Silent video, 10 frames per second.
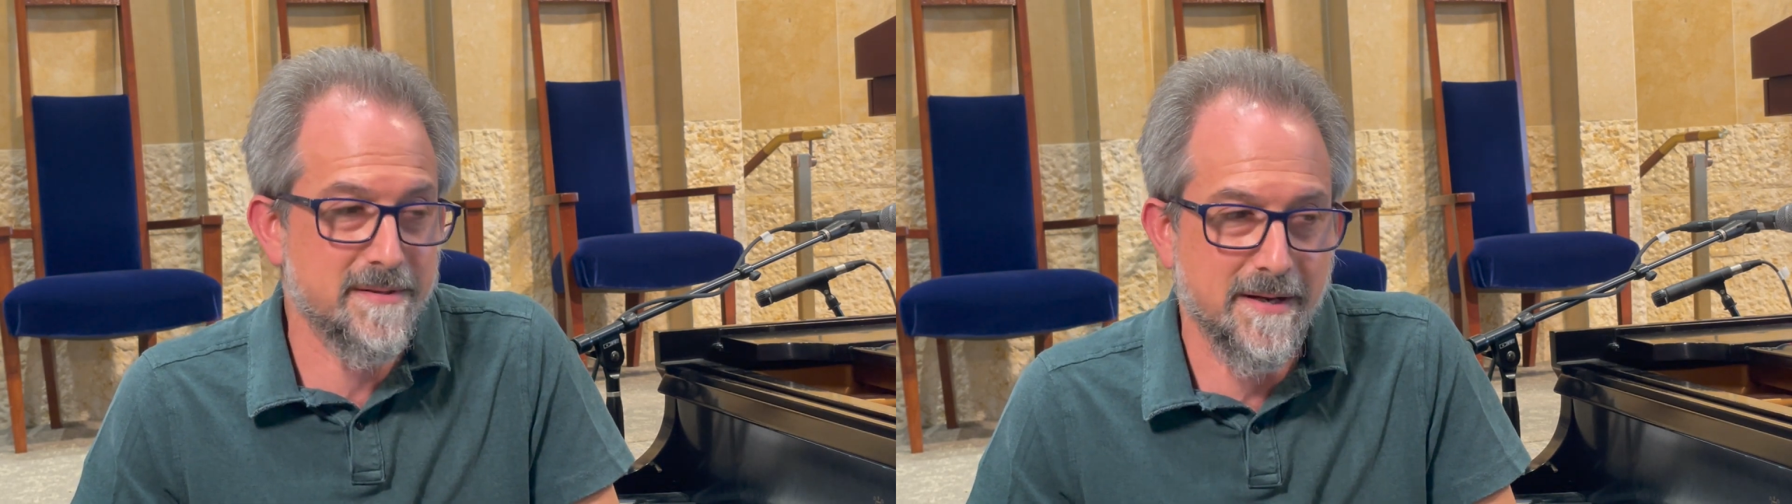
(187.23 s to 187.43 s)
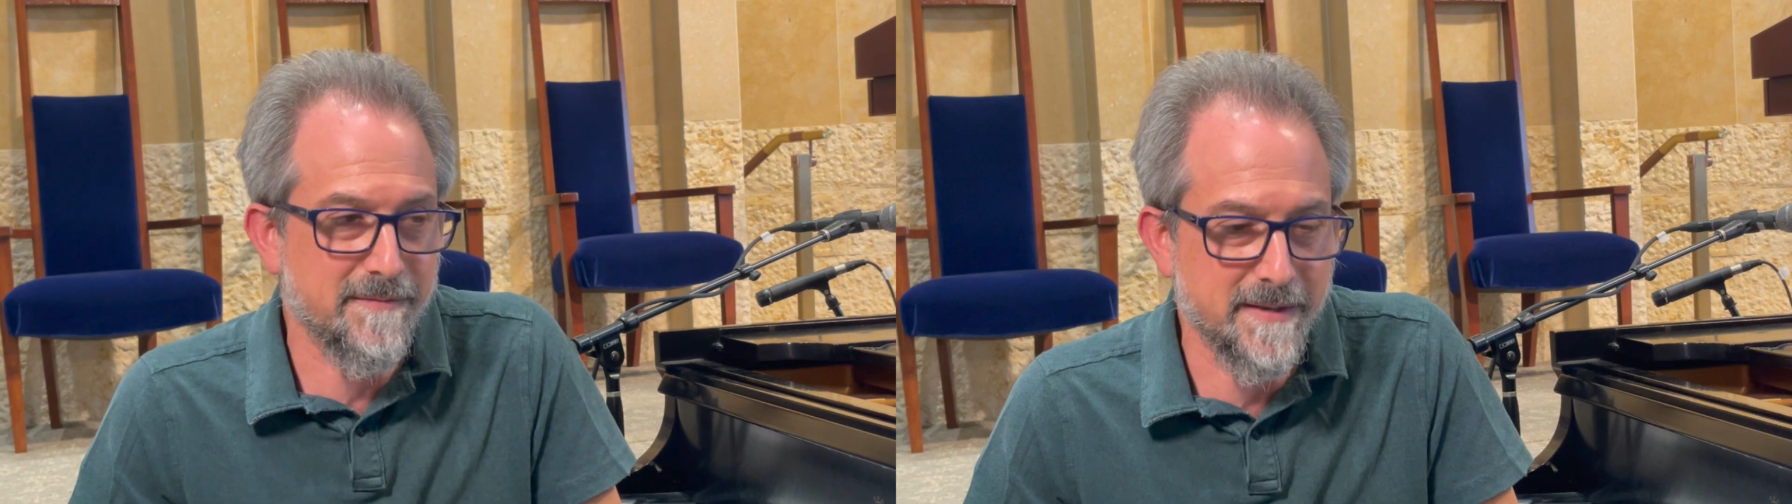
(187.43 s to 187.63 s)

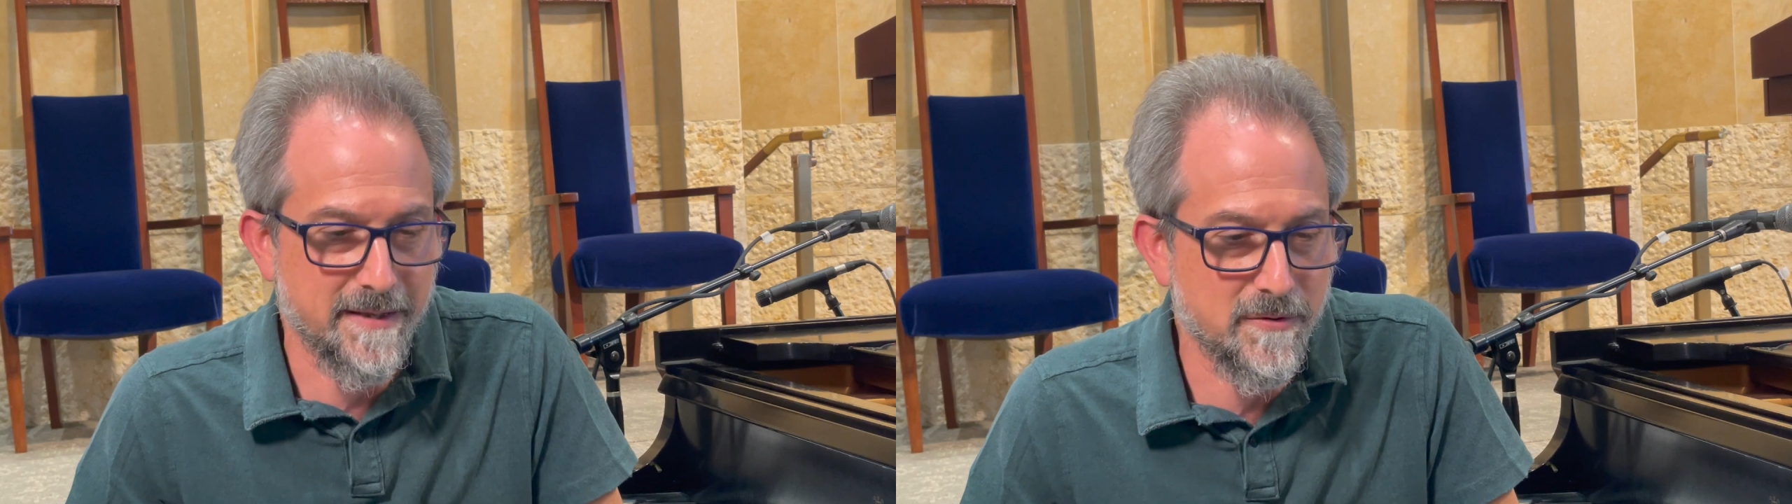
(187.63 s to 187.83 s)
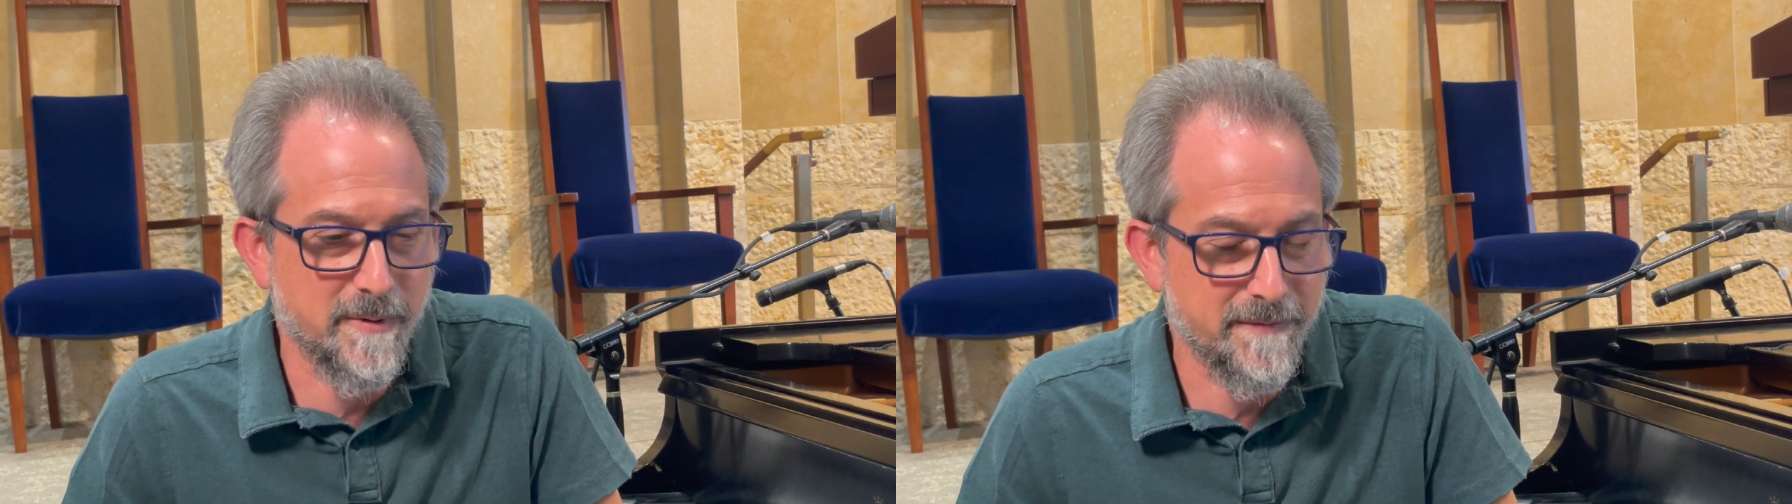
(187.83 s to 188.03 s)

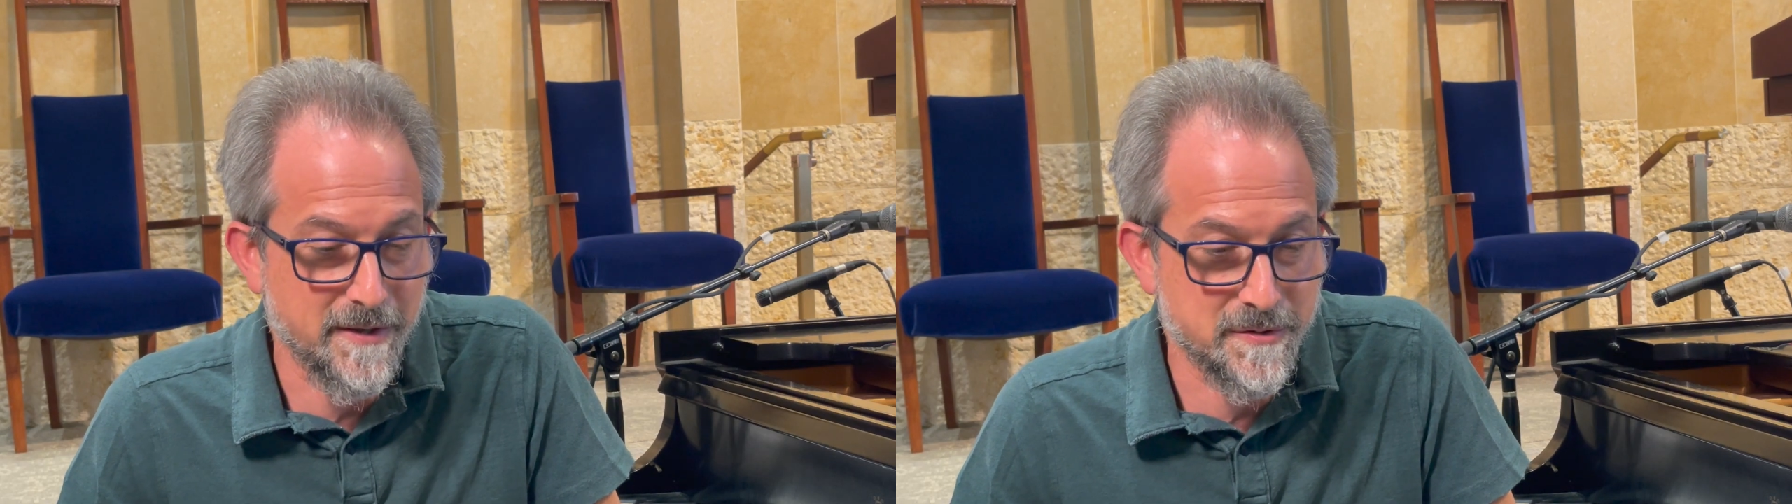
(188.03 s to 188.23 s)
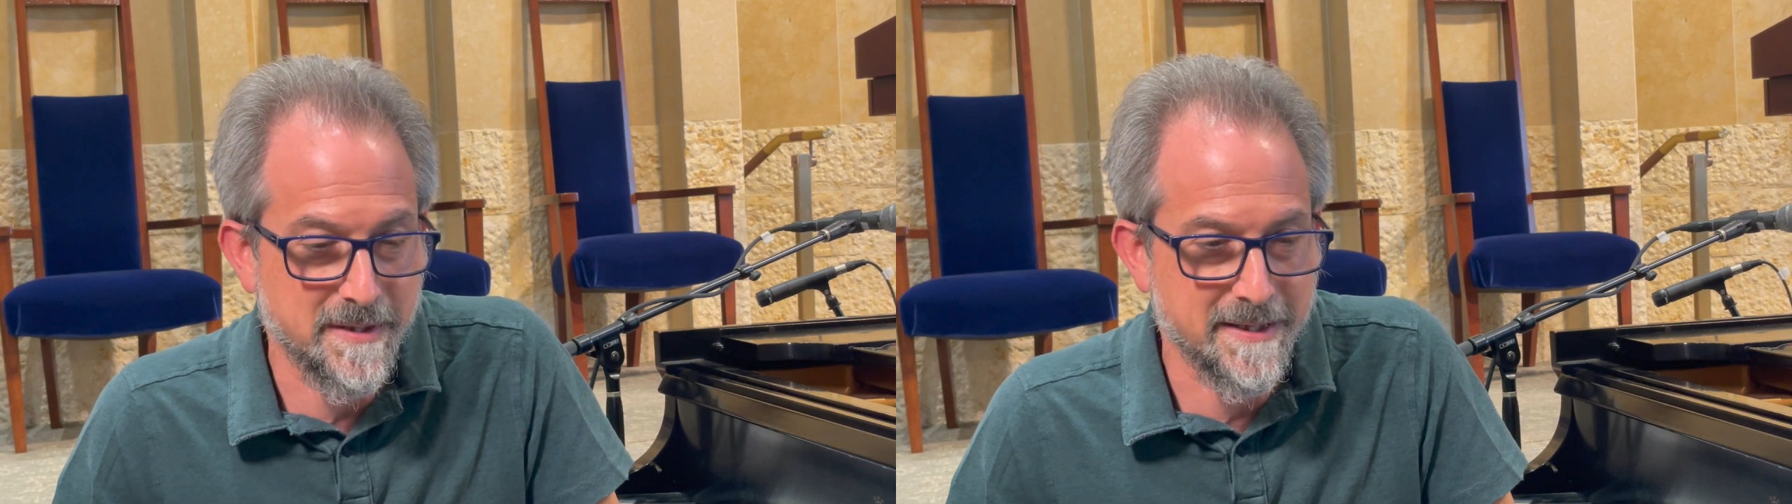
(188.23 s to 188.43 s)
definitely Who by Fire is an